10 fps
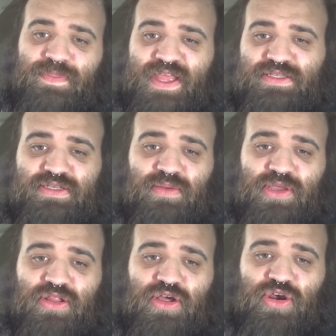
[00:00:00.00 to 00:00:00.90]
That's
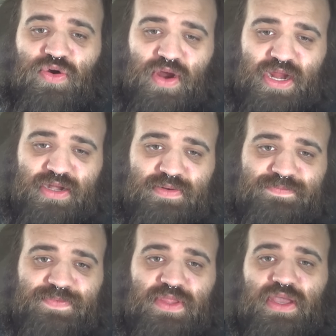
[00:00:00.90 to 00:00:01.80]
coming along great.
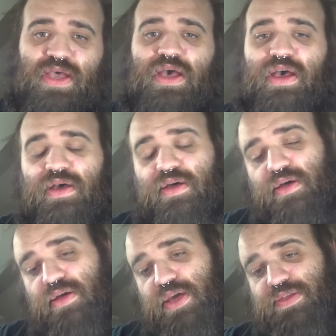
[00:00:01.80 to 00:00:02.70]

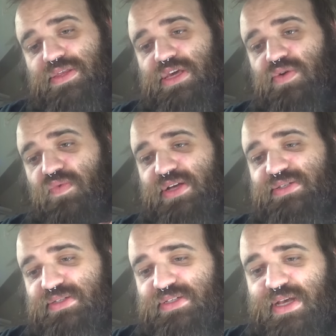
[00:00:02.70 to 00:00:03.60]
The
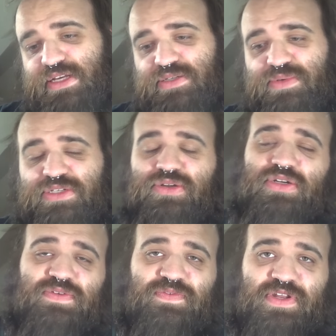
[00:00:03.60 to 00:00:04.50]
resin Sazabi
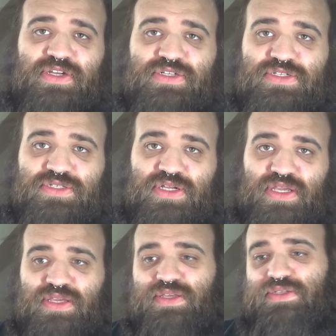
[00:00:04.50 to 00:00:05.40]
start to finish
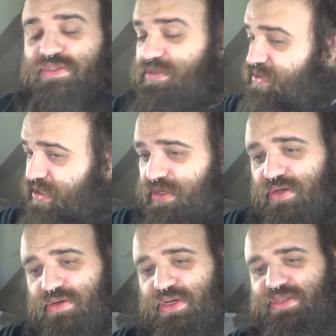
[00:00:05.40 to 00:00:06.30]
is
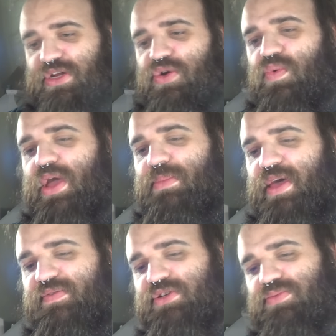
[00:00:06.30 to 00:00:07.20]
still, it's underway. I'm
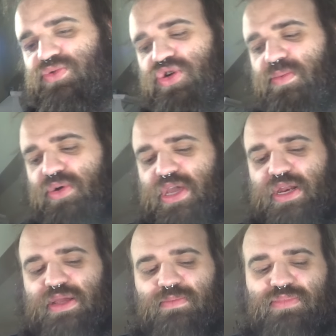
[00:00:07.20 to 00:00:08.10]
having some trouble
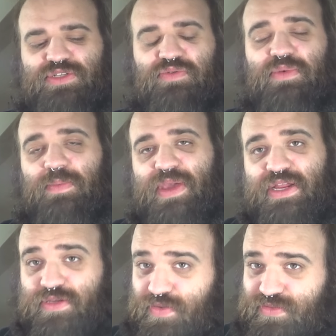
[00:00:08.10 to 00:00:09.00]
getting some of my
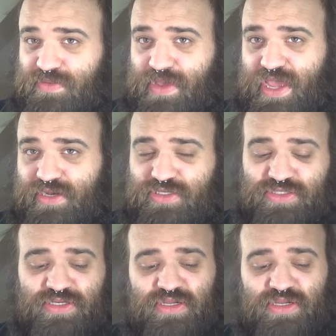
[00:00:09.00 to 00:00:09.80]
paint tones to match.